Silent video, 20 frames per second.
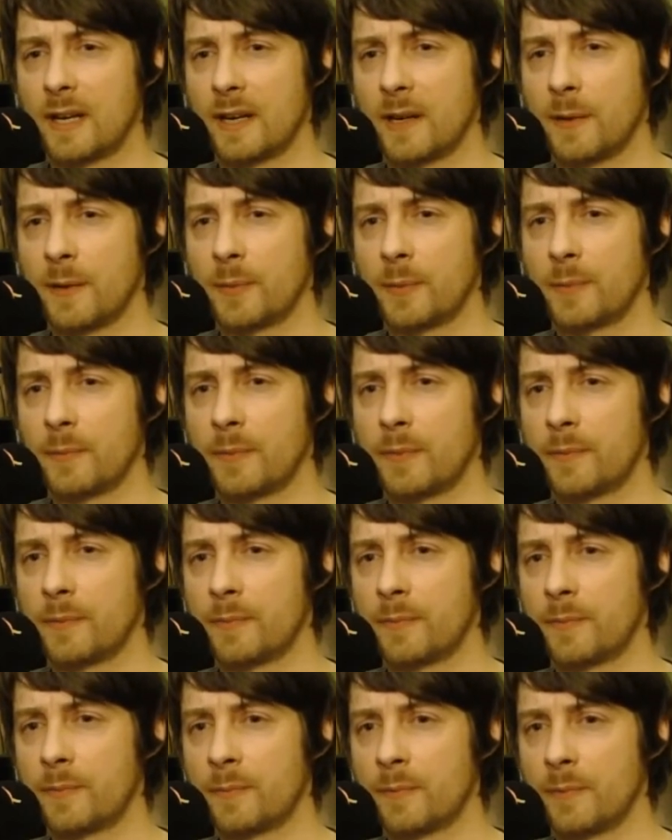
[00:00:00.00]
A couple
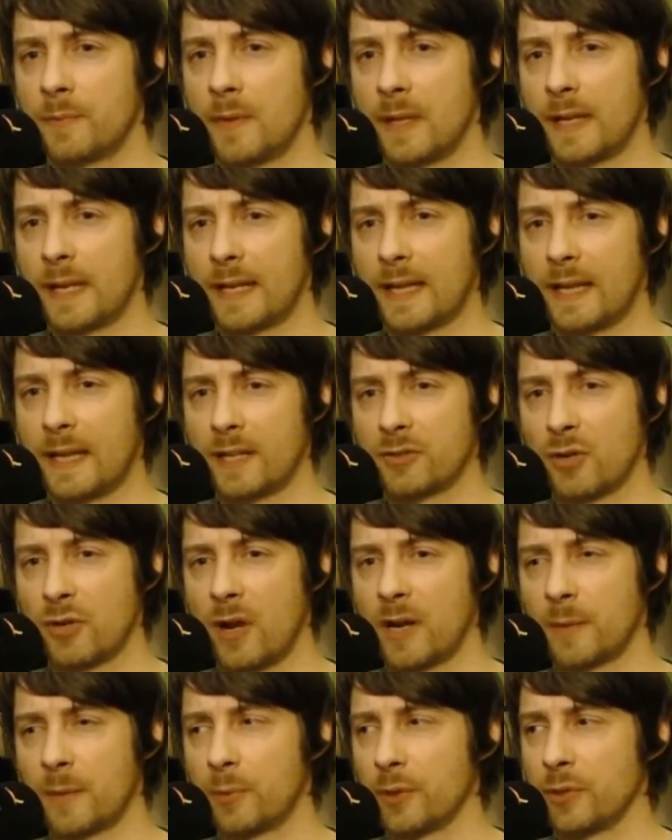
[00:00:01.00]
like
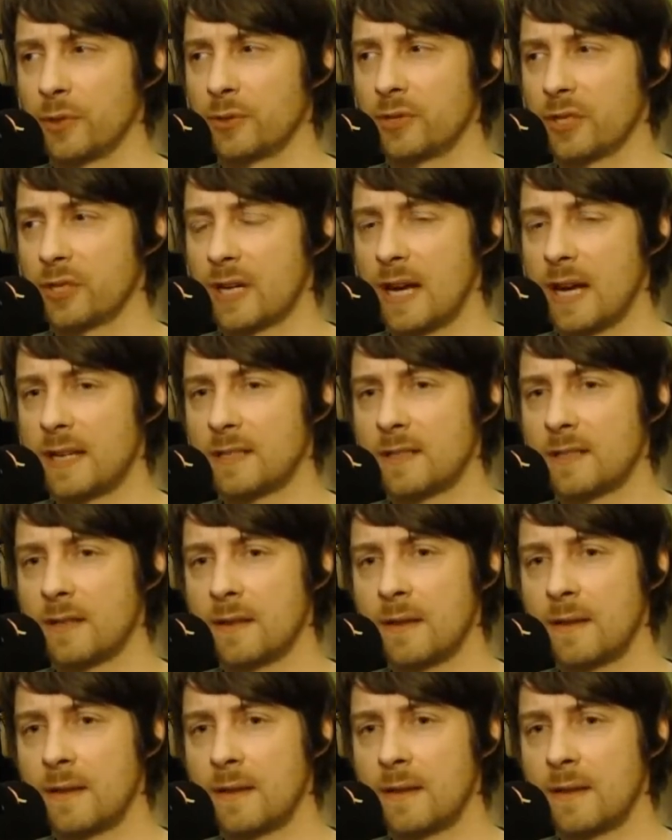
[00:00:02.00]
electronic producer guys.